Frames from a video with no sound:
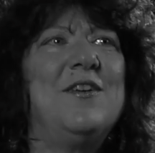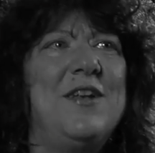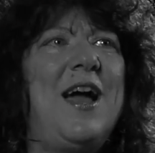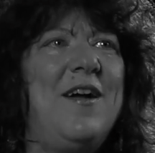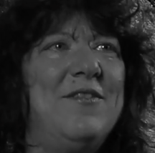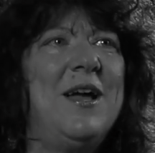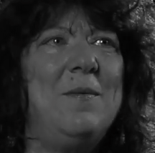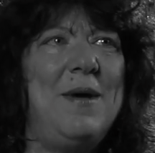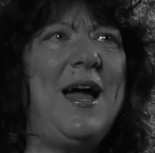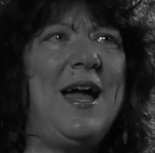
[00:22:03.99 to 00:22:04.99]
so now I've
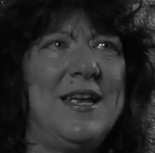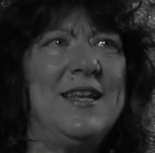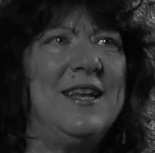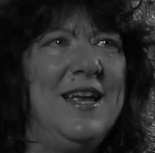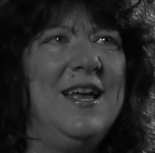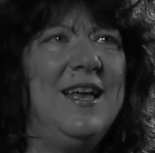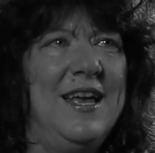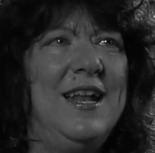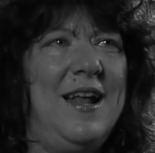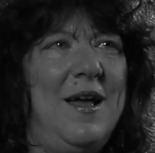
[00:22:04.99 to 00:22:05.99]
come back and,
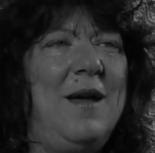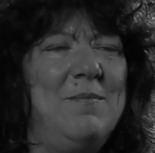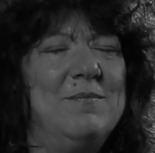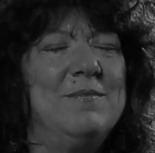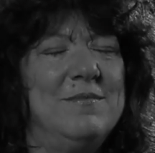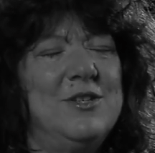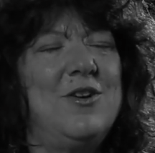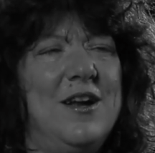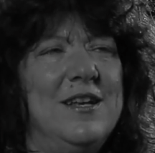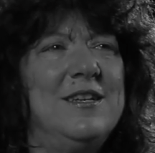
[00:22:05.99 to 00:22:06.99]
and I, am
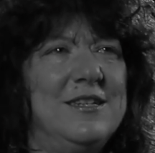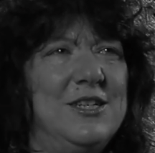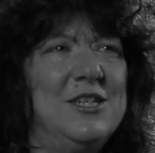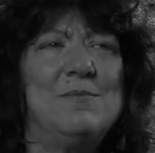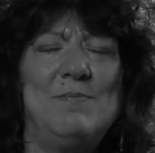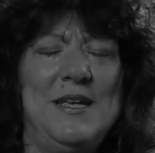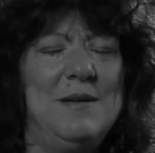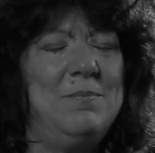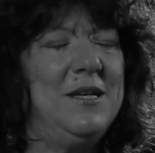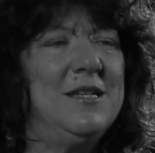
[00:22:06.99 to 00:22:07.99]
starting to just be
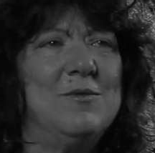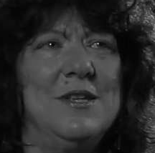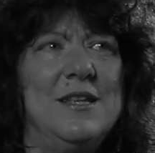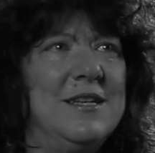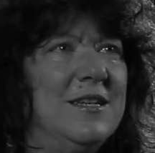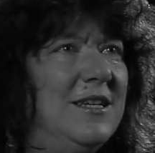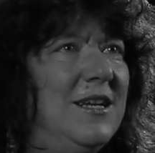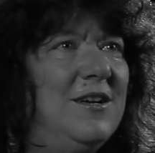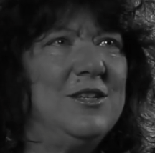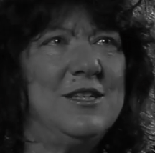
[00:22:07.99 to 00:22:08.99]
at peace with it. You
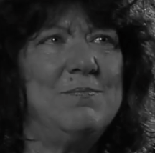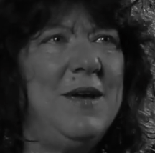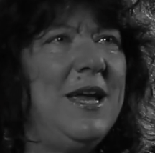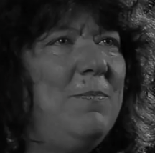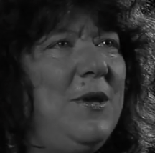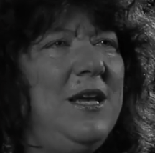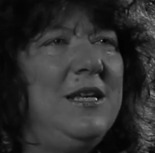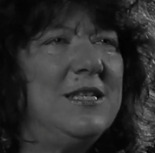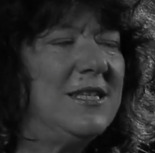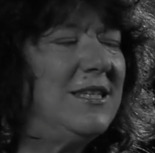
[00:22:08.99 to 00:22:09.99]
know, just make
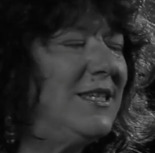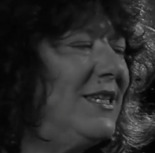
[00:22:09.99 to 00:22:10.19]
peace and